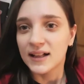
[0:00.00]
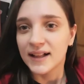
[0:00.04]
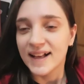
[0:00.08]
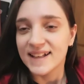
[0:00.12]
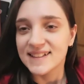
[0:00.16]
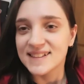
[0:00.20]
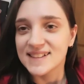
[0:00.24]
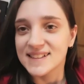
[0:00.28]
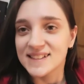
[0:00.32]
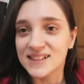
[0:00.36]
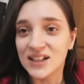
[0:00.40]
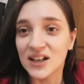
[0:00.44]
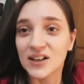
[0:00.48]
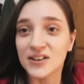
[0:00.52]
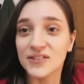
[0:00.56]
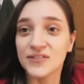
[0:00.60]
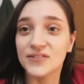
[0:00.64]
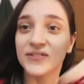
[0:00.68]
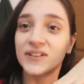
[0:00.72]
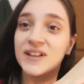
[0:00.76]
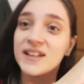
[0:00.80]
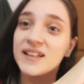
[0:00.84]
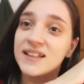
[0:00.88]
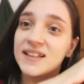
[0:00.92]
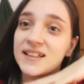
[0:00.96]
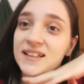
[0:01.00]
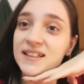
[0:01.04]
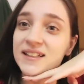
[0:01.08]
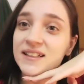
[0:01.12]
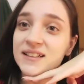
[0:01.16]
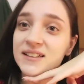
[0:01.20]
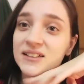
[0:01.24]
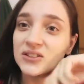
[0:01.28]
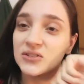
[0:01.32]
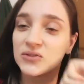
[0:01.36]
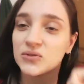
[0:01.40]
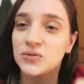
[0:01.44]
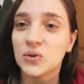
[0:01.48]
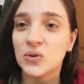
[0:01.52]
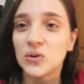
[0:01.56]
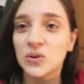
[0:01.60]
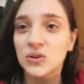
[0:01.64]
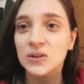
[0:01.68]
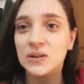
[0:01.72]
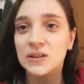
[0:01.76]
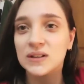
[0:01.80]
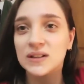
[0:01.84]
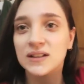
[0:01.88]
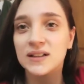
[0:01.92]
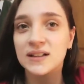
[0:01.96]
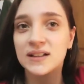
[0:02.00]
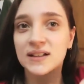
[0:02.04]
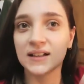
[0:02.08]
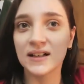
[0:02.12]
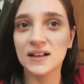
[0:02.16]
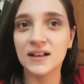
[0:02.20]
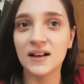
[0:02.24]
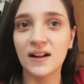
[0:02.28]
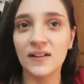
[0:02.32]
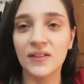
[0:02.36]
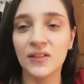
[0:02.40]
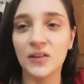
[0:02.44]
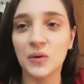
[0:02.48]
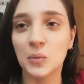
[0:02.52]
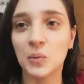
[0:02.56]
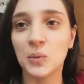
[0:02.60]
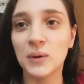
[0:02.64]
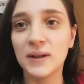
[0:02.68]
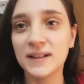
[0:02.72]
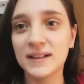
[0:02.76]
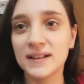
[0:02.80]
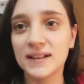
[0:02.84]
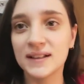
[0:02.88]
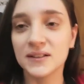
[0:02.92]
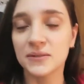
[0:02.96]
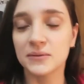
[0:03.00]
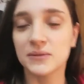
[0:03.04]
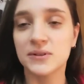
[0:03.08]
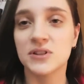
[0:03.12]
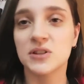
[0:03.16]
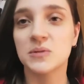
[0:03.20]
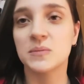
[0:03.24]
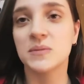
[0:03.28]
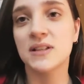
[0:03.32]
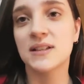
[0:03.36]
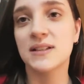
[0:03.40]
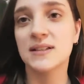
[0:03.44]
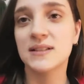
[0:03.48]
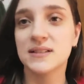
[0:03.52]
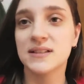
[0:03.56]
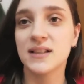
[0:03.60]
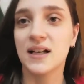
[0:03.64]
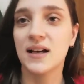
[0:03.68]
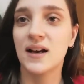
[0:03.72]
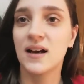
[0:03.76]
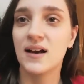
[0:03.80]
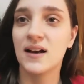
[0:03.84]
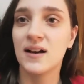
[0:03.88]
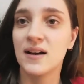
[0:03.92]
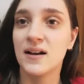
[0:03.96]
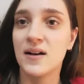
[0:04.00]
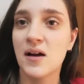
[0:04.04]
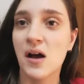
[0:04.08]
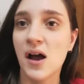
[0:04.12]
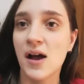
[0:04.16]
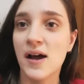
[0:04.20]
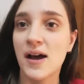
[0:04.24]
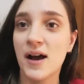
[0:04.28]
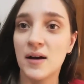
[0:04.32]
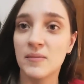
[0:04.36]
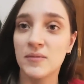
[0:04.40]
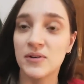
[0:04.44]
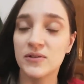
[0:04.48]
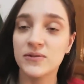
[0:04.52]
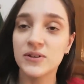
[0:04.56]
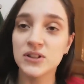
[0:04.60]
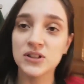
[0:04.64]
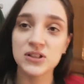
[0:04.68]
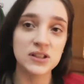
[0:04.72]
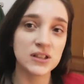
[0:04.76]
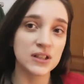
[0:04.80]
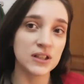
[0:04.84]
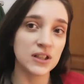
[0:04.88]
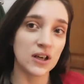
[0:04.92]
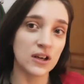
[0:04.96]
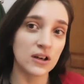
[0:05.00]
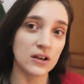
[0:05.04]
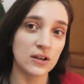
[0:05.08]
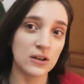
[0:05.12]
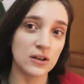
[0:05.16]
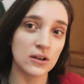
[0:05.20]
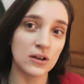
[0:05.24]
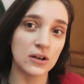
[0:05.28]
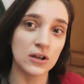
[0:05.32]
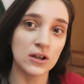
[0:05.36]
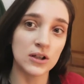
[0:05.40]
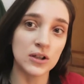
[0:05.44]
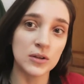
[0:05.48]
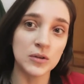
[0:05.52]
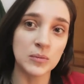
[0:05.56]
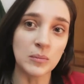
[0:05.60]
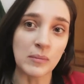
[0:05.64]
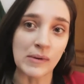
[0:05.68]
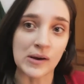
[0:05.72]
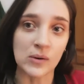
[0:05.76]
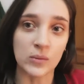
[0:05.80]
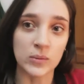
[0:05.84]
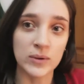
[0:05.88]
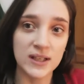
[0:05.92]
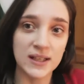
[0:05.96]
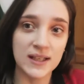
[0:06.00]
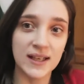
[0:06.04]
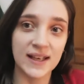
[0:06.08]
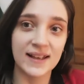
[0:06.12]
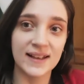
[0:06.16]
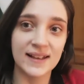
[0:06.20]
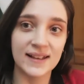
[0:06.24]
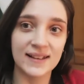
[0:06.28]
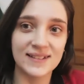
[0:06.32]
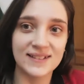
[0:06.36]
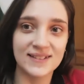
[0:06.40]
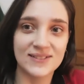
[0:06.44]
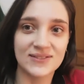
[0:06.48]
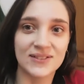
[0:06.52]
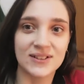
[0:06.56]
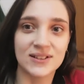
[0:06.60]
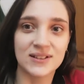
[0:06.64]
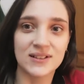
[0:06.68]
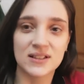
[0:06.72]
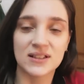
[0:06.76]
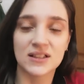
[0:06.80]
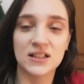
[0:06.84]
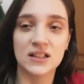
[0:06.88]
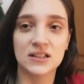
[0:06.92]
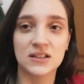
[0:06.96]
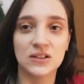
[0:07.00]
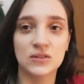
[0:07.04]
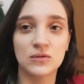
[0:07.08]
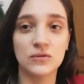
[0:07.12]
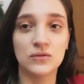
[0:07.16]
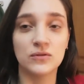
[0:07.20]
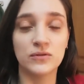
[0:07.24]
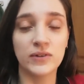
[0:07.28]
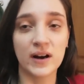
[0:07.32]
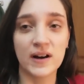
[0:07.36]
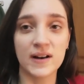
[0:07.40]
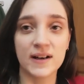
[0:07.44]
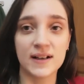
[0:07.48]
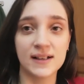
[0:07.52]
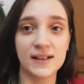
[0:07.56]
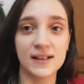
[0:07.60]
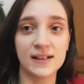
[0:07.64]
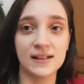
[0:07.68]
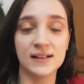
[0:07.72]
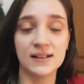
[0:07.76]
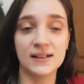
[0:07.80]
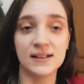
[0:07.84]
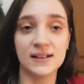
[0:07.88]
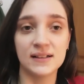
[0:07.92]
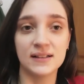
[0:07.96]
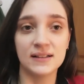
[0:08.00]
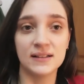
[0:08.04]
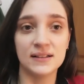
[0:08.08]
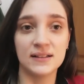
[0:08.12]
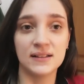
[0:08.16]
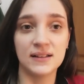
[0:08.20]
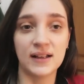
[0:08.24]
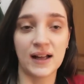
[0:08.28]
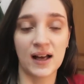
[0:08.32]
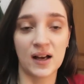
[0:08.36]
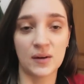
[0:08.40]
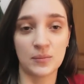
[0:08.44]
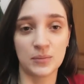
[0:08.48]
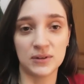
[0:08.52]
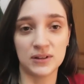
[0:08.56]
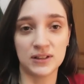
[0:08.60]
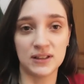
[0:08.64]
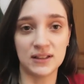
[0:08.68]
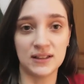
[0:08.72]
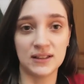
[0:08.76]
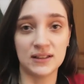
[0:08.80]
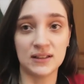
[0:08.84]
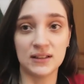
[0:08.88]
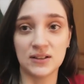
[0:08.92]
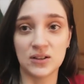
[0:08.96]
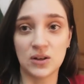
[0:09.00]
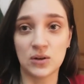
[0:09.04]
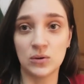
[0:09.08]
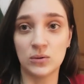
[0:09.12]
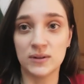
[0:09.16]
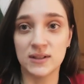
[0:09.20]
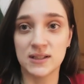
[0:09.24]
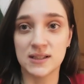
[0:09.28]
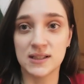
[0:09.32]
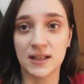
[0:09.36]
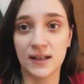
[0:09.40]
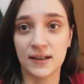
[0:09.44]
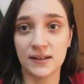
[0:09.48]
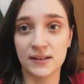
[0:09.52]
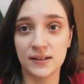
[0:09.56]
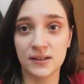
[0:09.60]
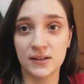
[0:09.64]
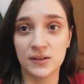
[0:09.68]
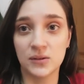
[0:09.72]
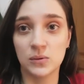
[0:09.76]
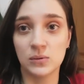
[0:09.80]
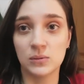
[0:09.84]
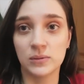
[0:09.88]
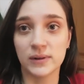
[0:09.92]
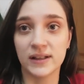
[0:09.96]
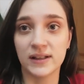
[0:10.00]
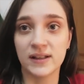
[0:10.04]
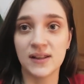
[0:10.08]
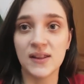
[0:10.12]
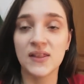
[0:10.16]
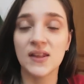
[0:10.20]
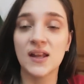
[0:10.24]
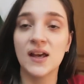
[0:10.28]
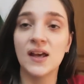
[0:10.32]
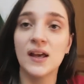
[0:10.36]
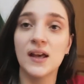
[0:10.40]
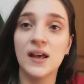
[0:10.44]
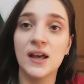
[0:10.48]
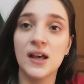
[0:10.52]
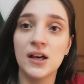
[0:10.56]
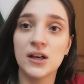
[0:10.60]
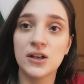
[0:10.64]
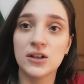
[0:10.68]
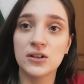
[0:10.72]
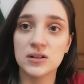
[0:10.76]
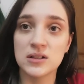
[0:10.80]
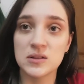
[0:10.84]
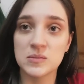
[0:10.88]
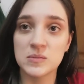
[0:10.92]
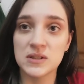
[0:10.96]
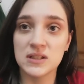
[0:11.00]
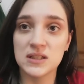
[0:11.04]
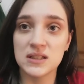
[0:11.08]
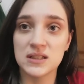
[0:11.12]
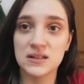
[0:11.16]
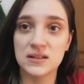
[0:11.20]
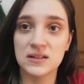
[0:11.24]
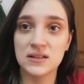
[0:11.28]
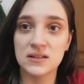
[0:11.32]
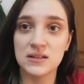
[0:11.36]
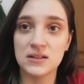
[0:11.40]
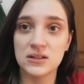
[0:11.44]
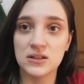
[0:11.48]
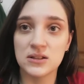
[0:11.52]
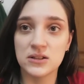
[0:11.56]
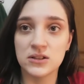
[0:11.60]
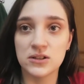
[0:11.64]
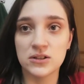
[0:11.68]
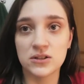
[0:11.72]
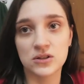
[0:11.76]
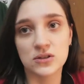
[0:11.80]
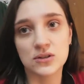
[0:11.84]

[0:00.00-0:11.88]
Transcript: Classes are finished for the week, which means I am officially on my weekend, which very happily coincided with Christmas this year.